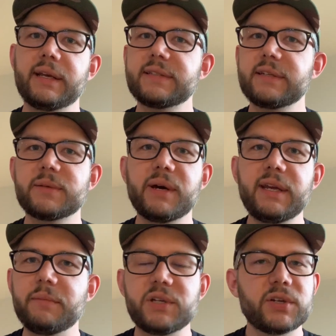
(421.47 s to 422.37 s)
guess that's about
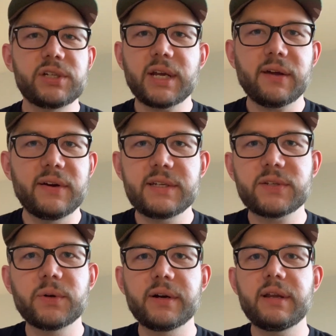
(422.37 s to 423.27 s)
it. Be sure to check out our
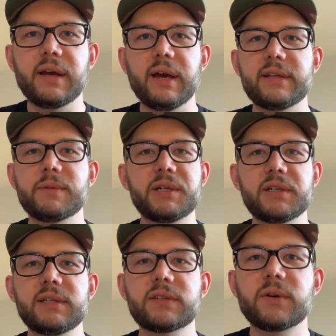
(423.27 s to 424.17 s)
Discord. As I
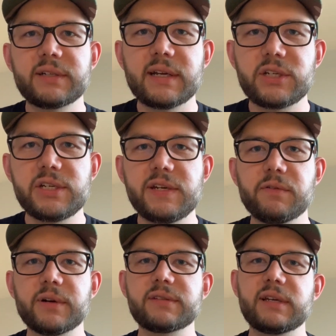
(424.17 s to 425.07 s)
mentioned,
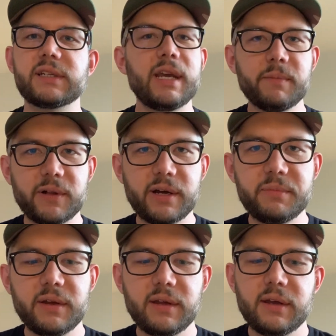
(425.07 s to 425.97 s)

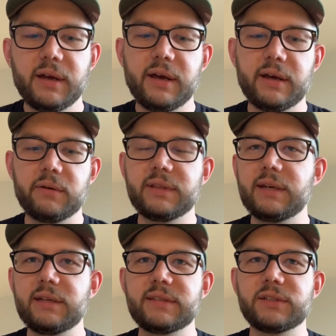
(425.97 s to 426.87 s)
discord.gg/gameclub with
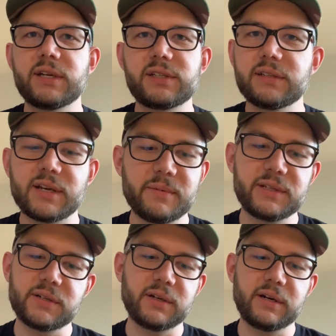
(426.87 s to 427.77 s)
any suggestions,
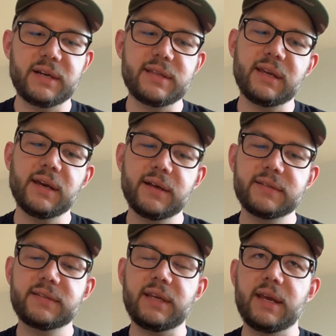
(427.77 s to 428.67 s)
comments, or anything
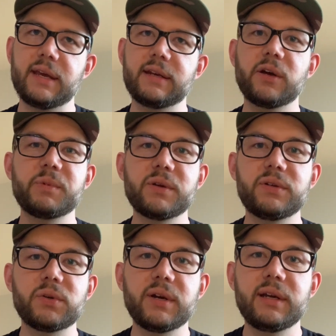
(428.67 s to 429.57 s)
else. And I hope you
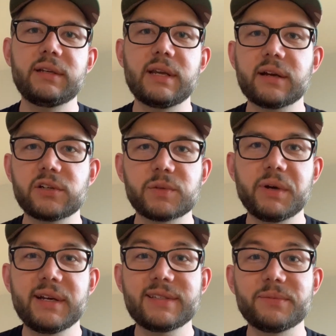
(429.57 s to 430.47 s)
enjoy Dr.
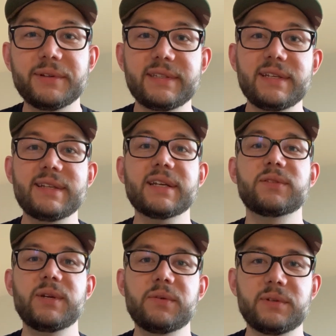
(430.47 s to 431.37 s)
Schplot, and we'll see you
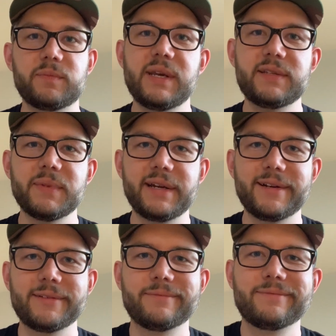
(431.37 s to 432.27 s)
next week with Space Miner.